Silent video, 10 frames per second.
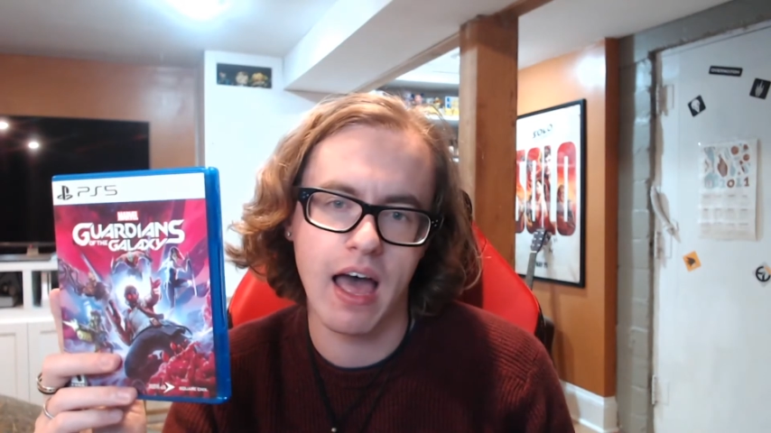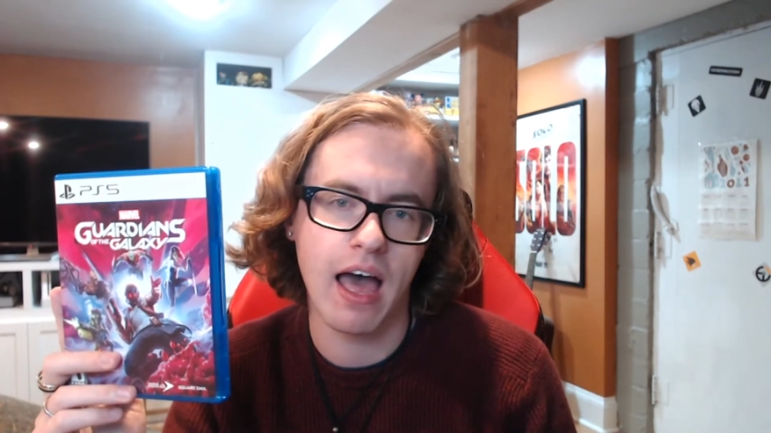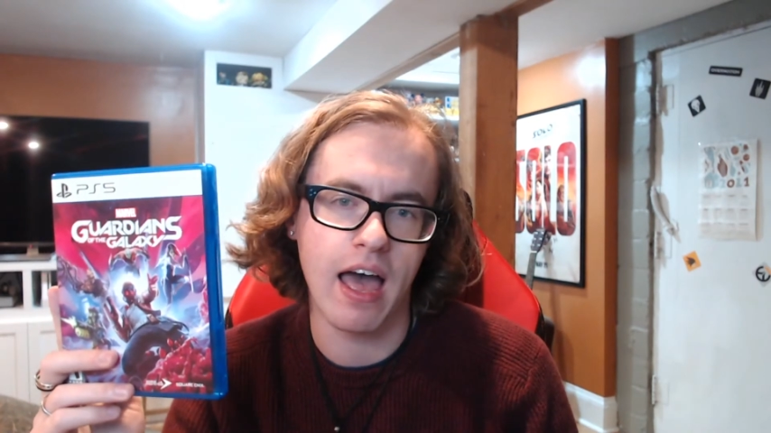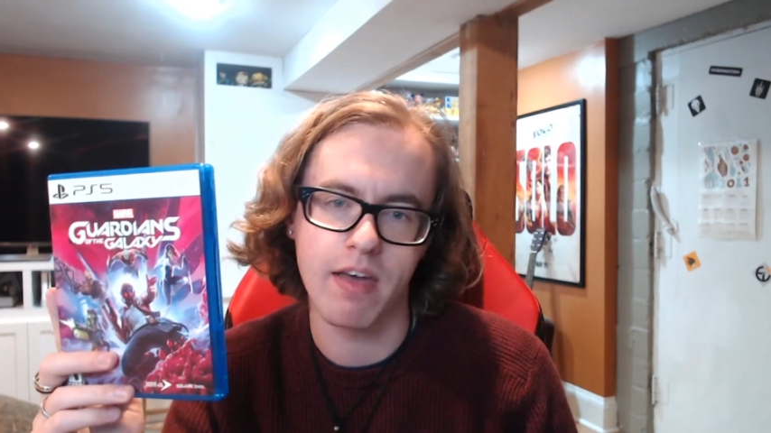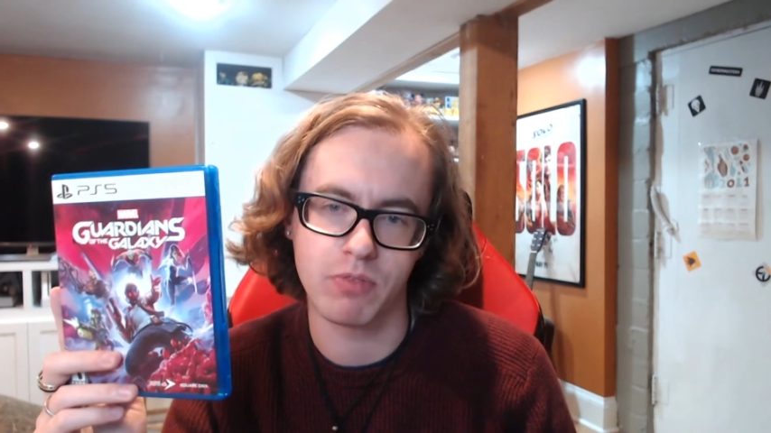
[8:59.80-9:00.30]

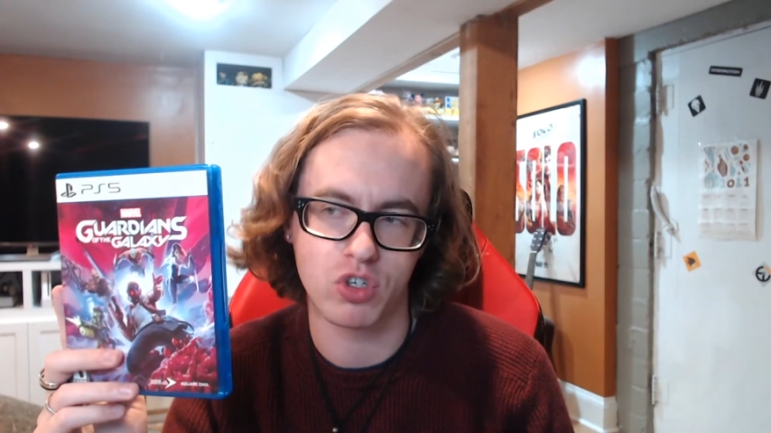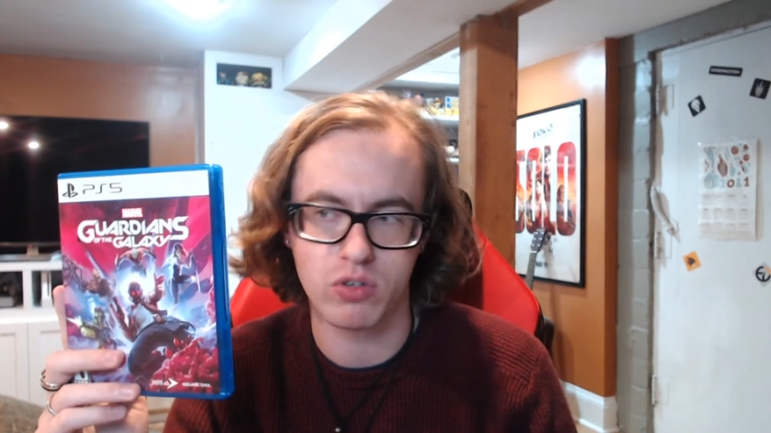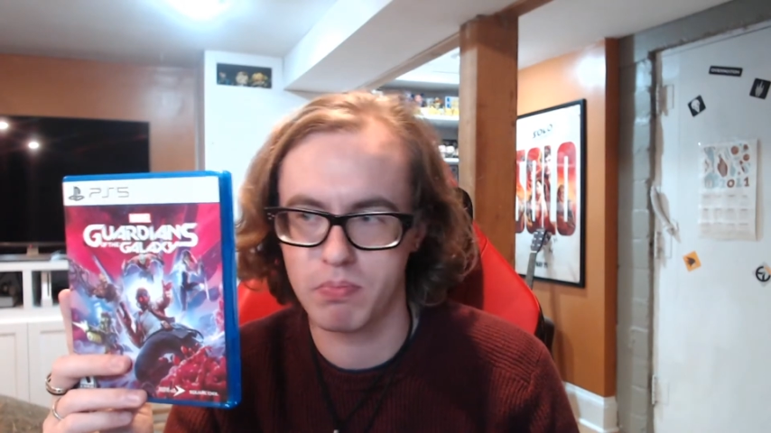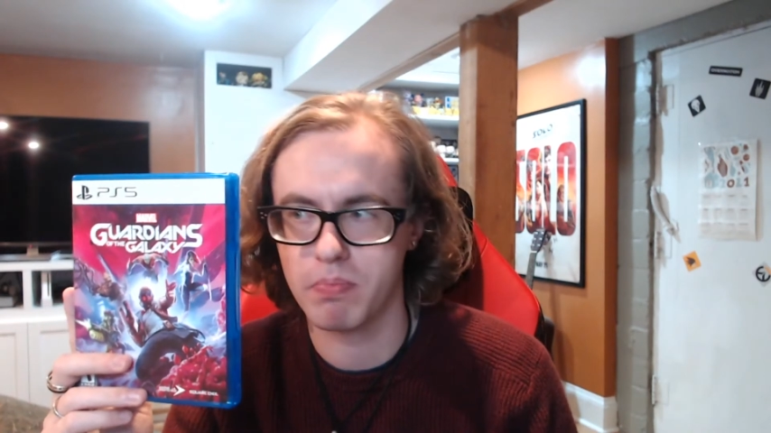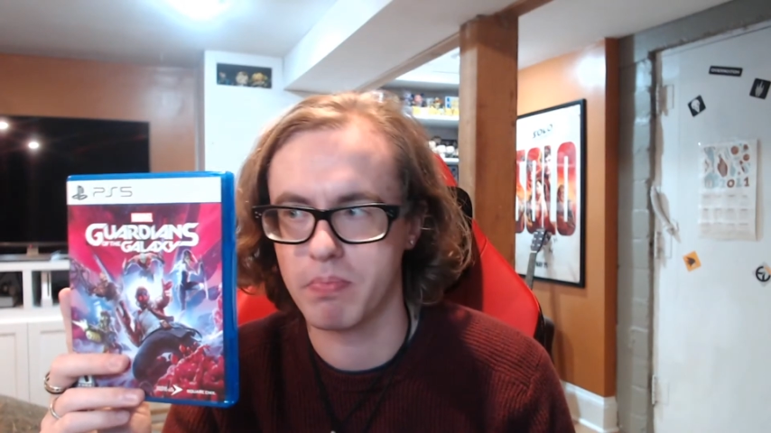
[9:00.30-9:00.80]
I'm
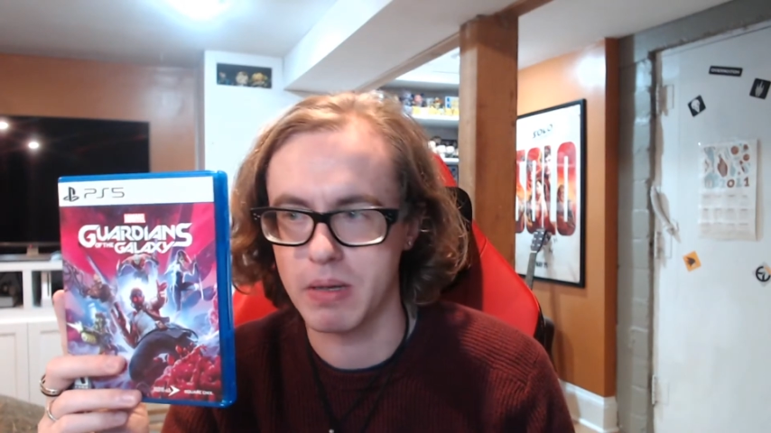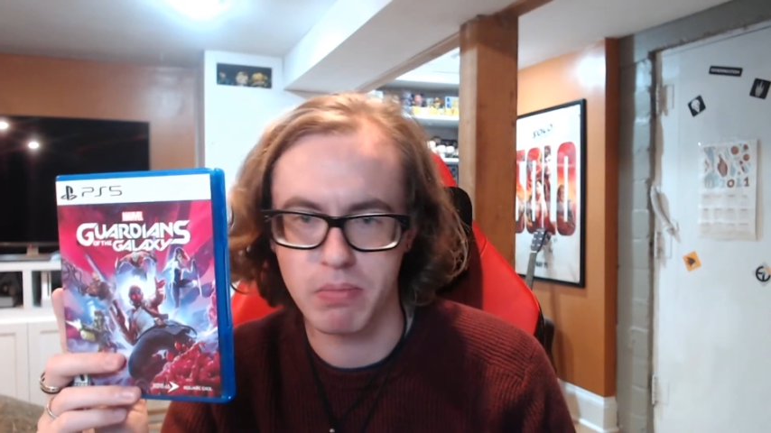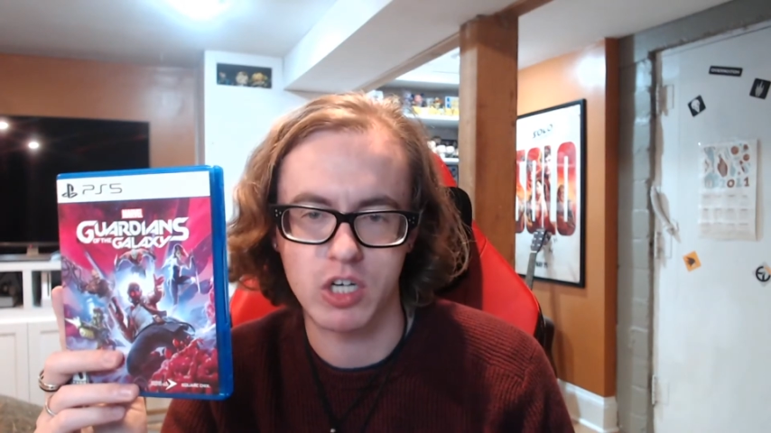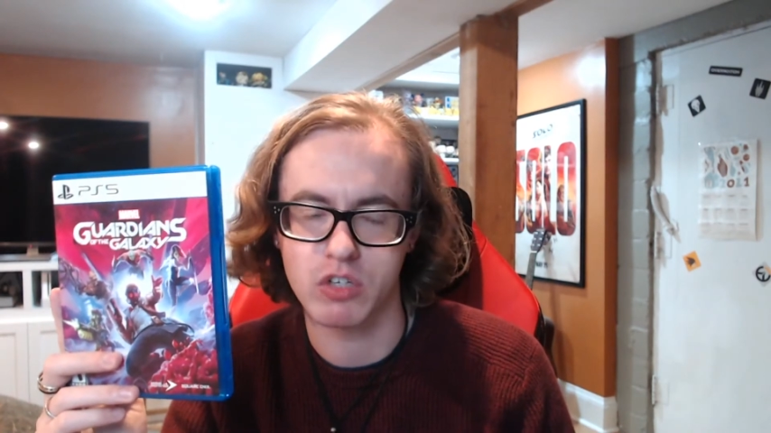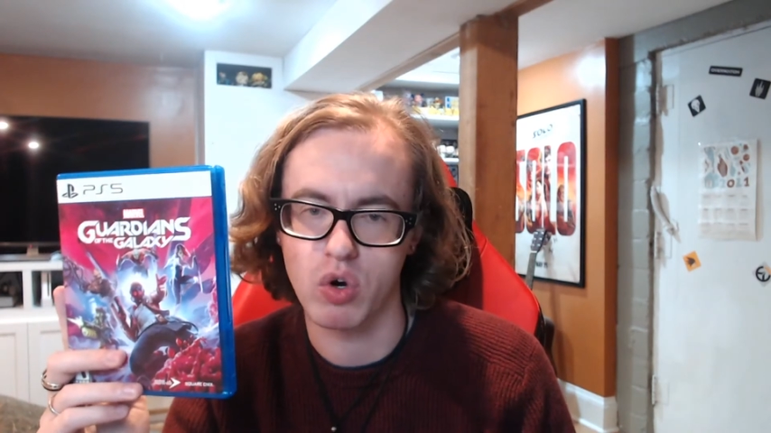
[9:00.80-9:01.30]
being
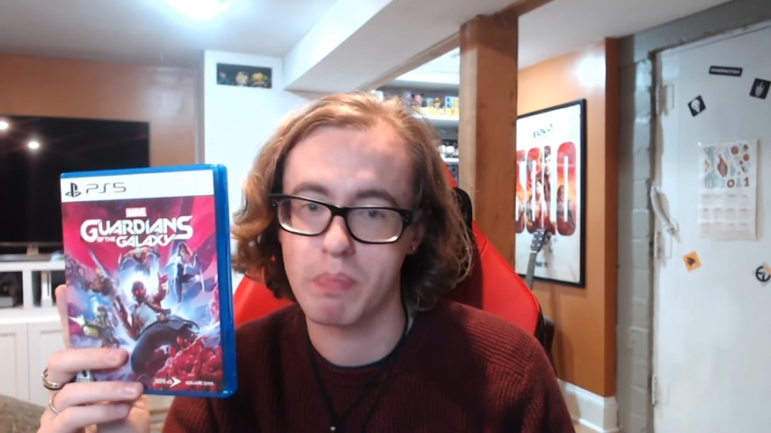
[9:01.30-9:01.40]
punished for it.